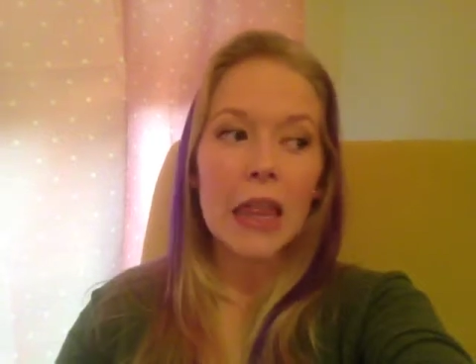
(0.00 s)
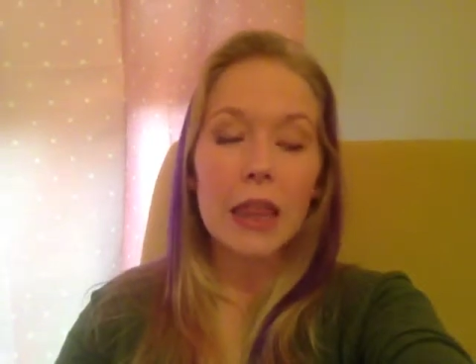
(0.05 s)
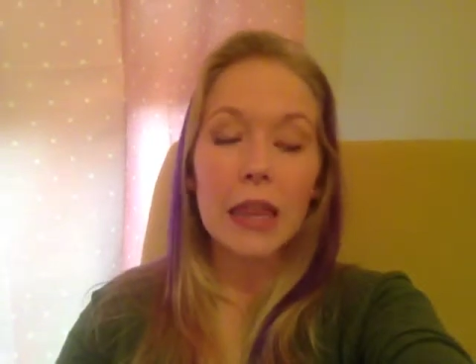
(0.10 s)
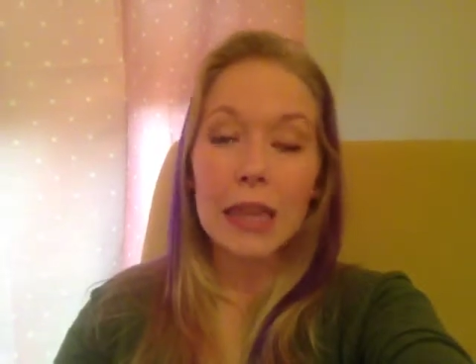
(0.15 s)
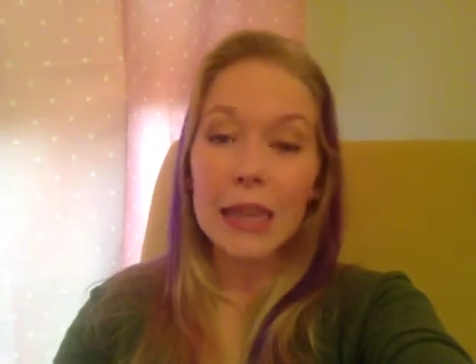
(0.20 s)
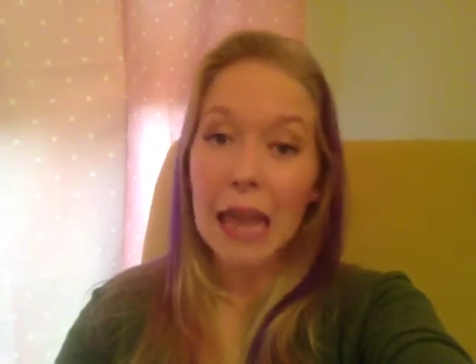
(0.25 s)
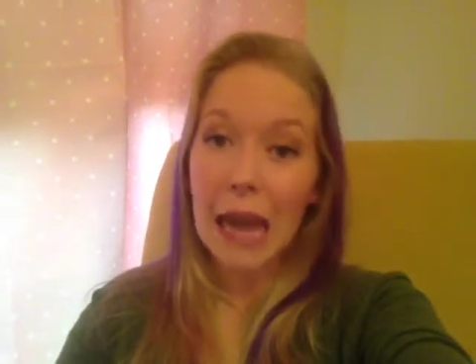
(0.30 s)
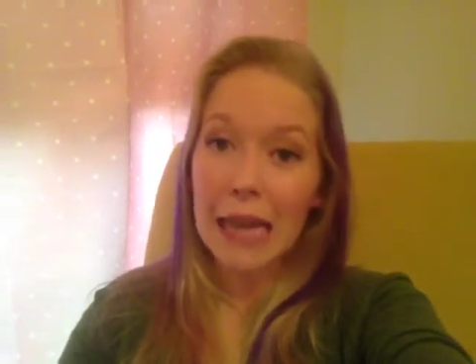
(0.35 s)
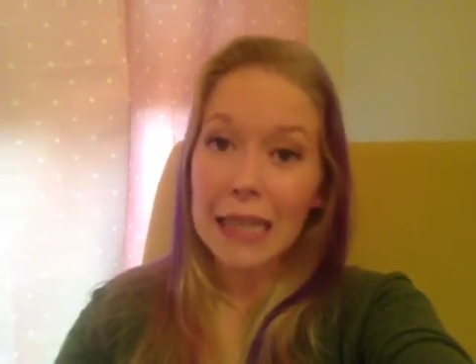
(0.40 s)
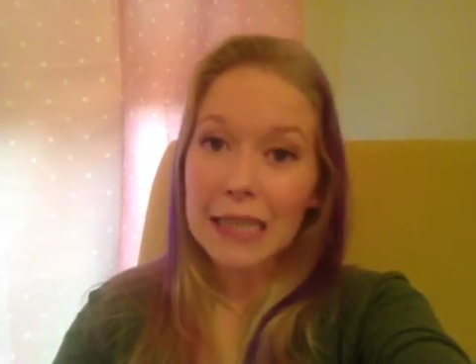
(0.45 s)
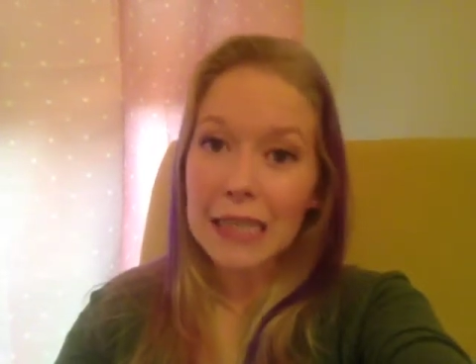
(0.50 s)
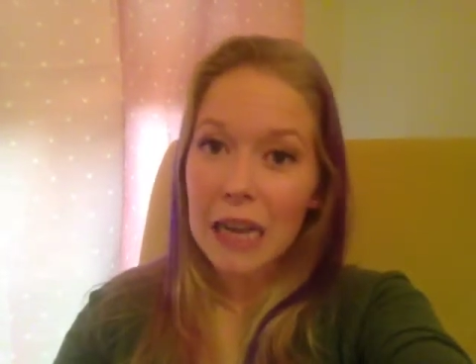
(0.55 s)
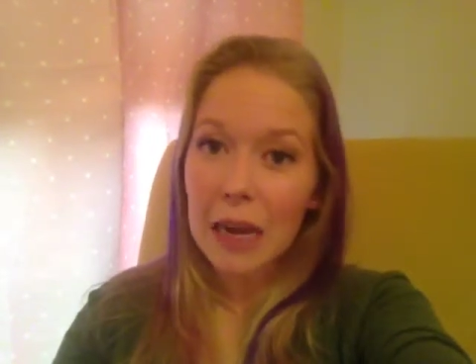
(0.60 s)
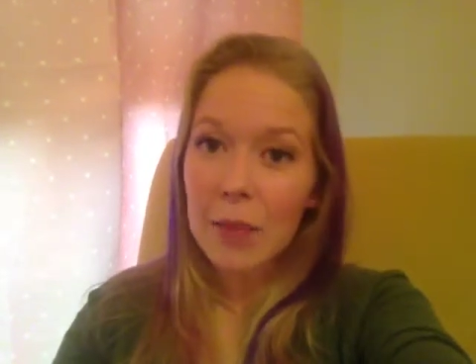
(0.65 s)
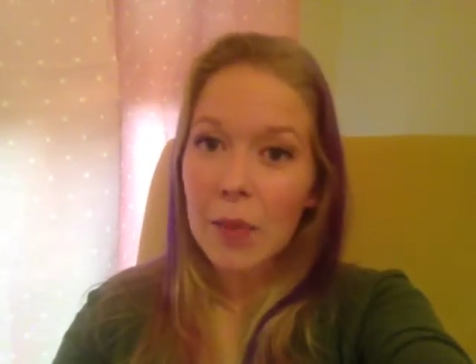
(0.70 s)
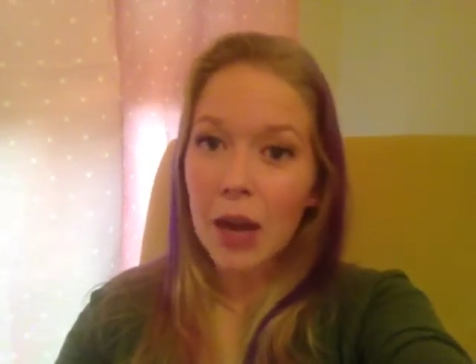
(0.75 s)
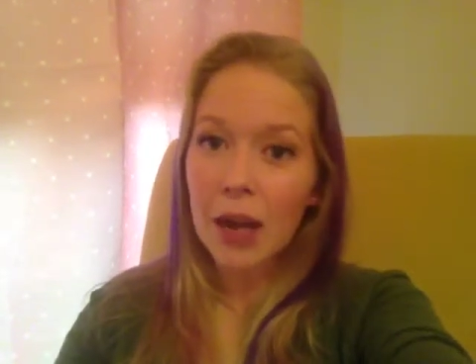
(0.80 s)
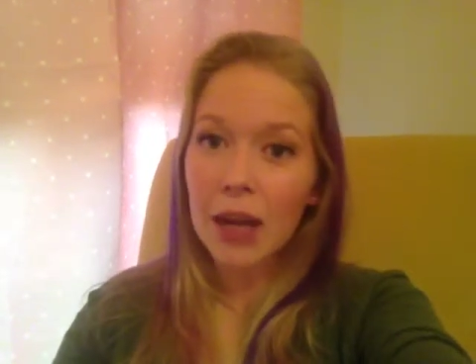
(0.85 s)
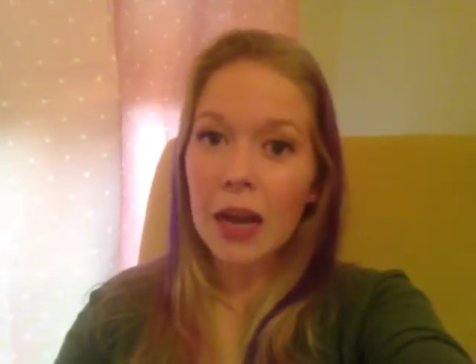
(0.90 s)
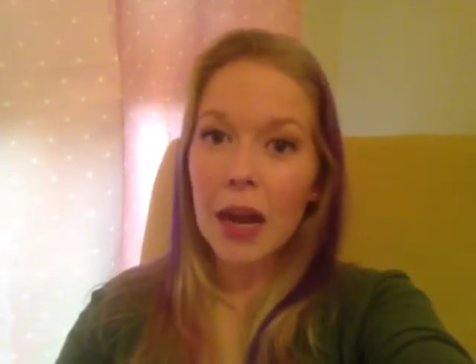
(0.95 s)
The last
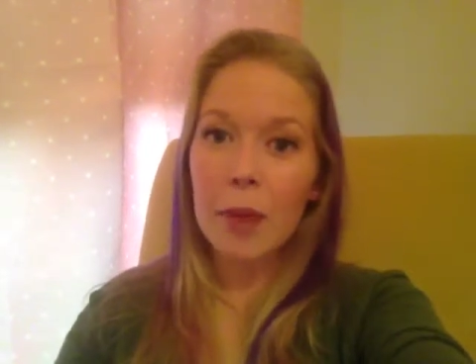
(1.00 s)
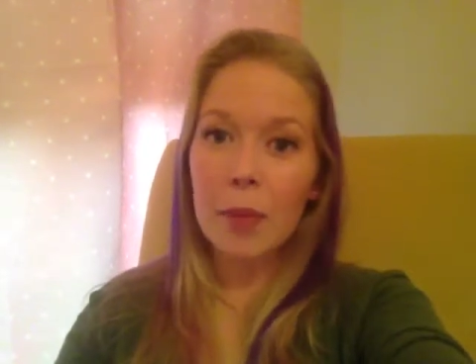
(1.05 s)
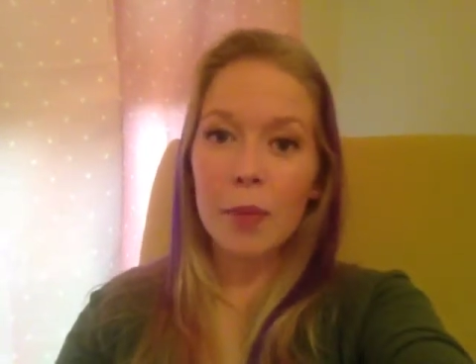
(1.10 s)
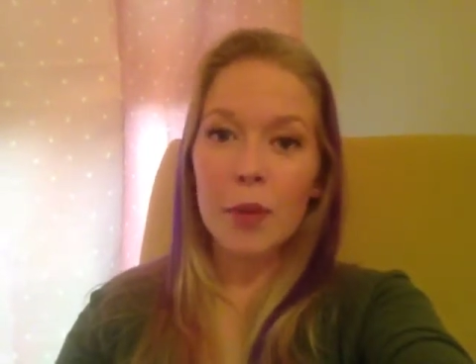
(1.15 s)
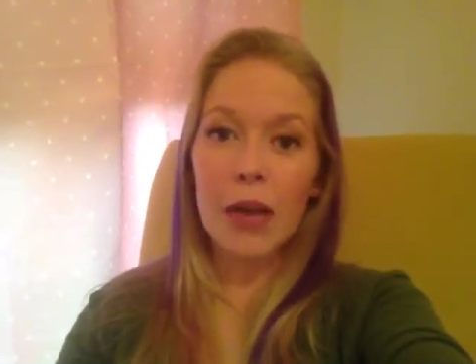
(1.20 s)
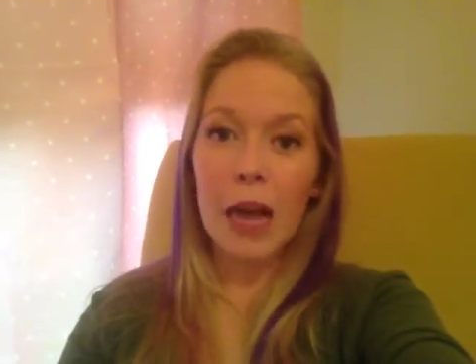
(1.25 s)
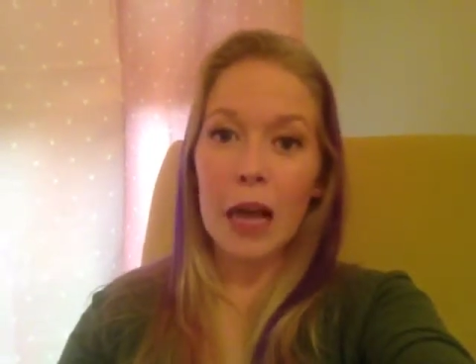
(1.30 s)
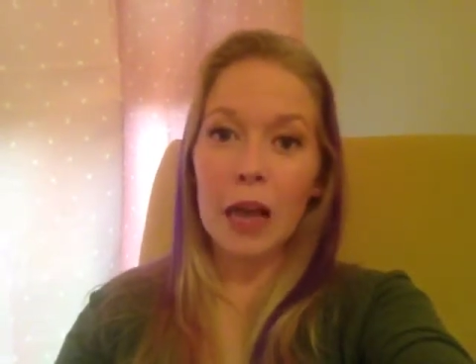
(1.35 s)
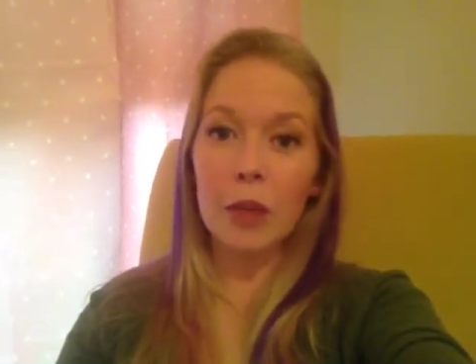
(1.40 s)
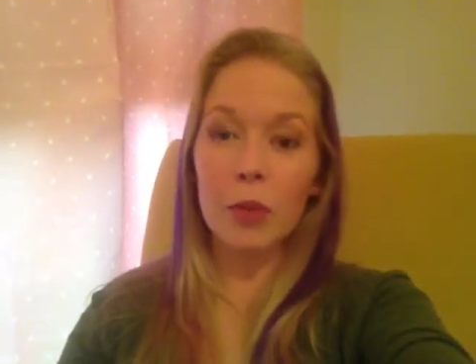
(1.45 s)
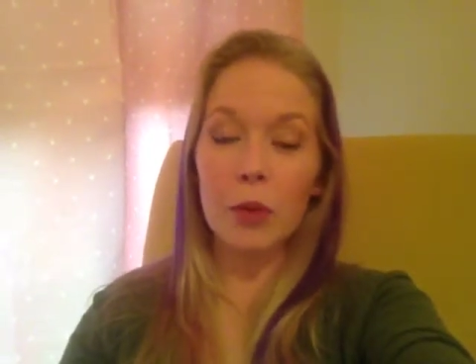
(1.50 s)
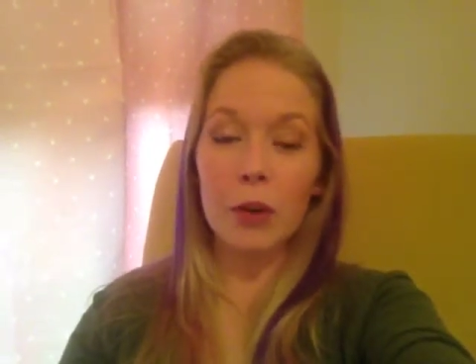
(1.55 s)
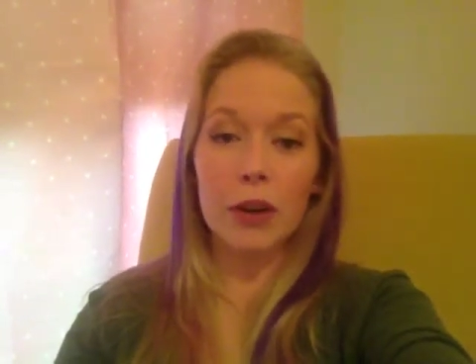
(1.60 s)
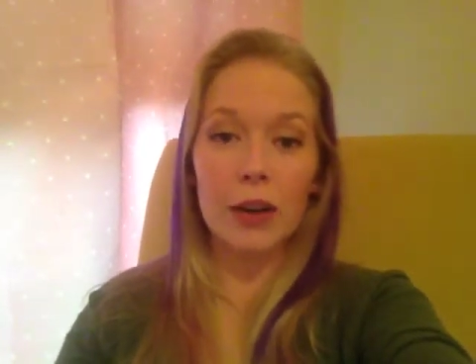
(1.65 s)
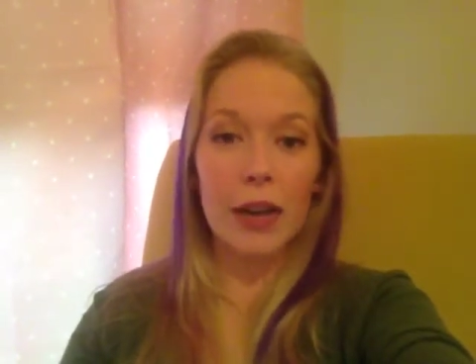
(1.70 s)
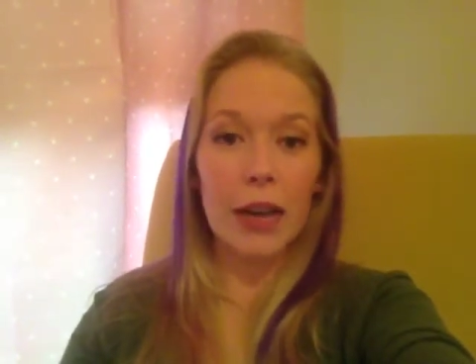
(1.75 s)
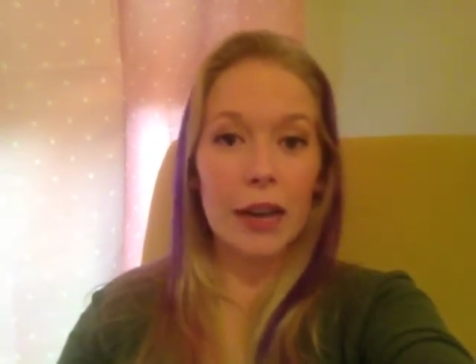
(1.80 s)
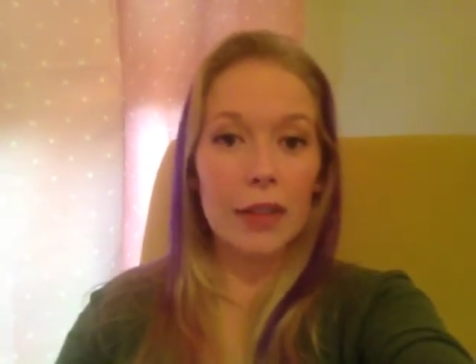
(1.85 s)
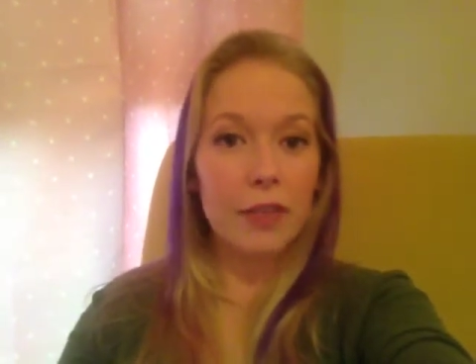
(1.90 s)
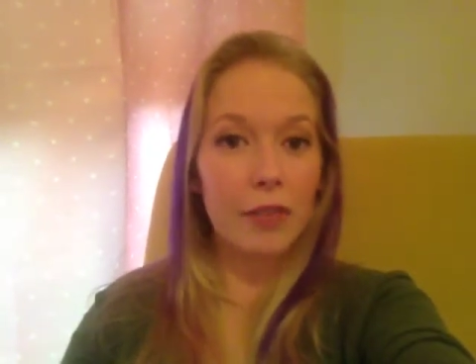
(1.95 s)
time I got calipered,
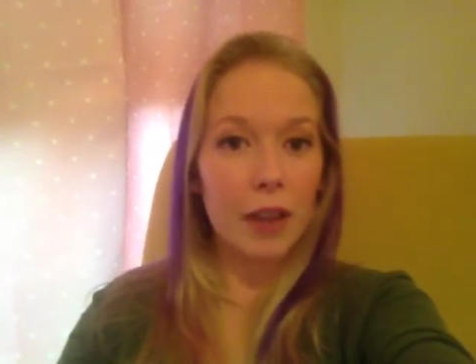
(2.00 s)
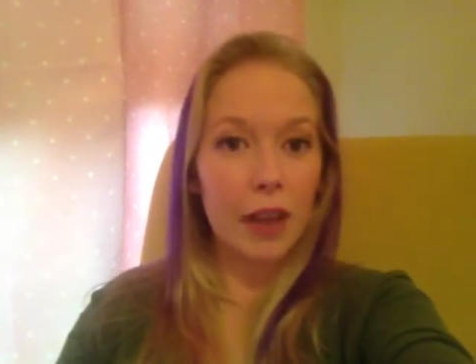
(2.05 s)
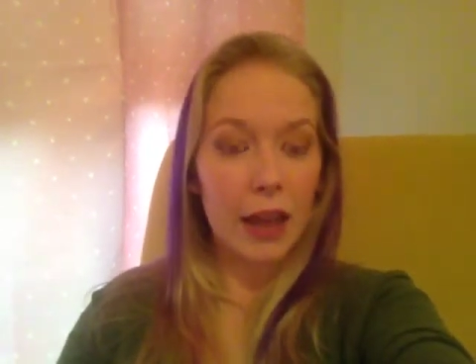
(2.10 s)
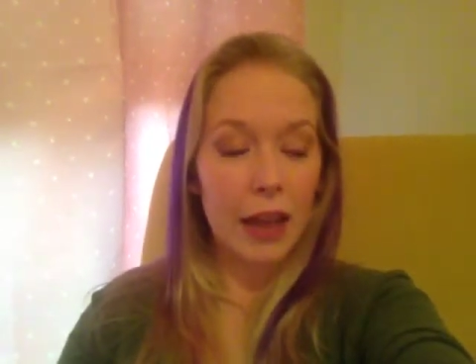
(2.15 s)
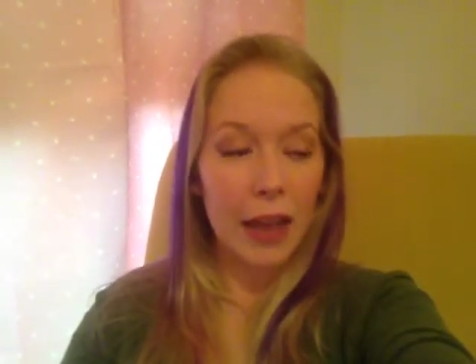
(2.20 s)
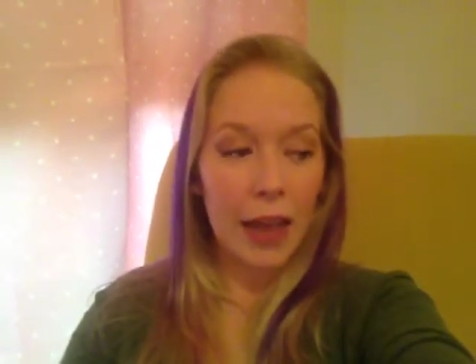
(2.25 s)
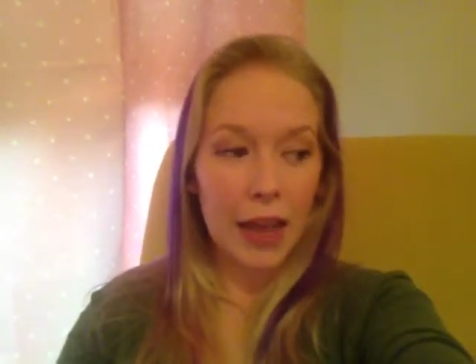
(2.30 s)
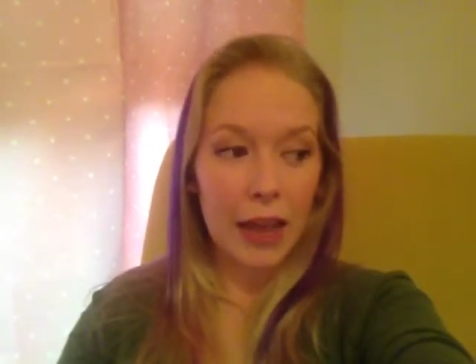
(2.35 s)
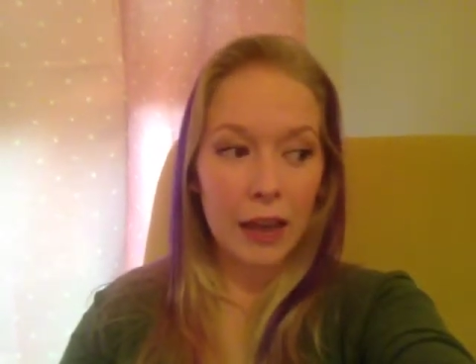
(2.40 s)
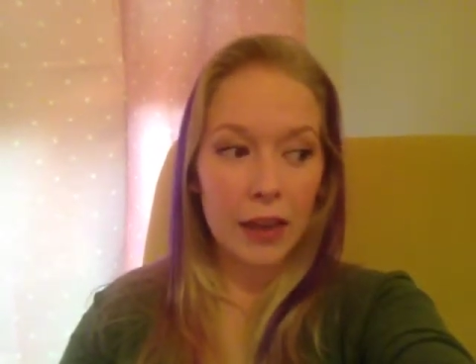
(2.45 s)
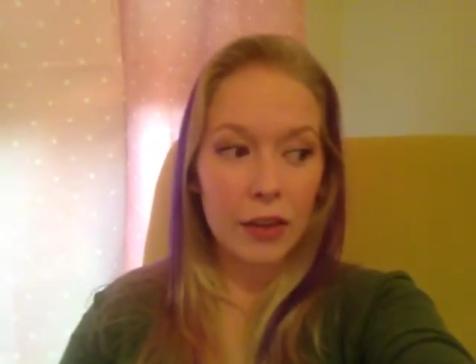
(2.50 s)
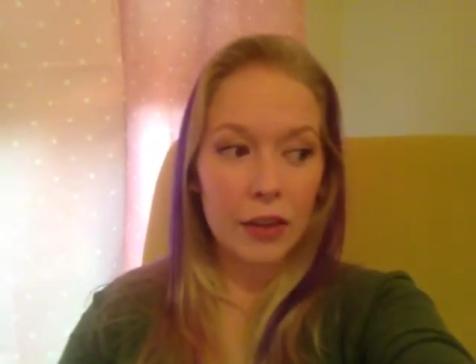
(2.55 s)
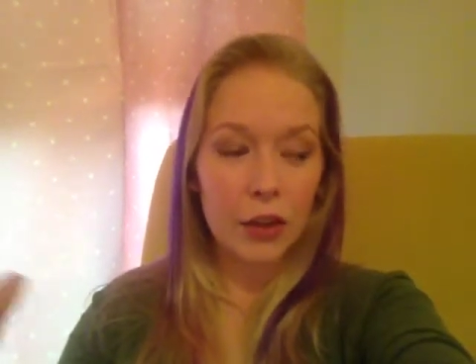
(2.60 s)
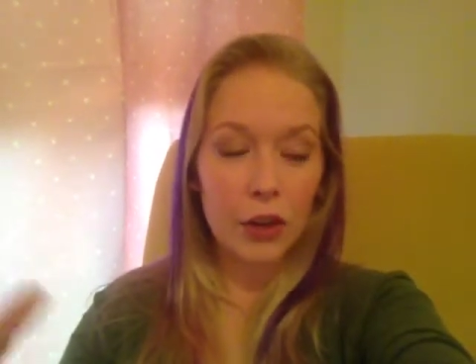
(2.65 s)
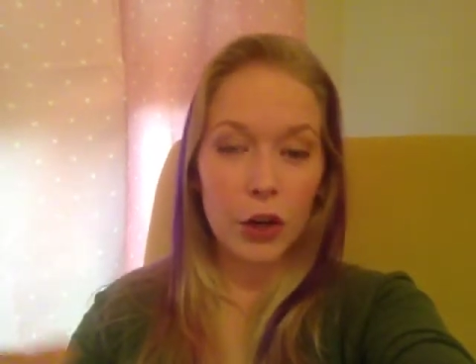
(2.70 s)
and I've had,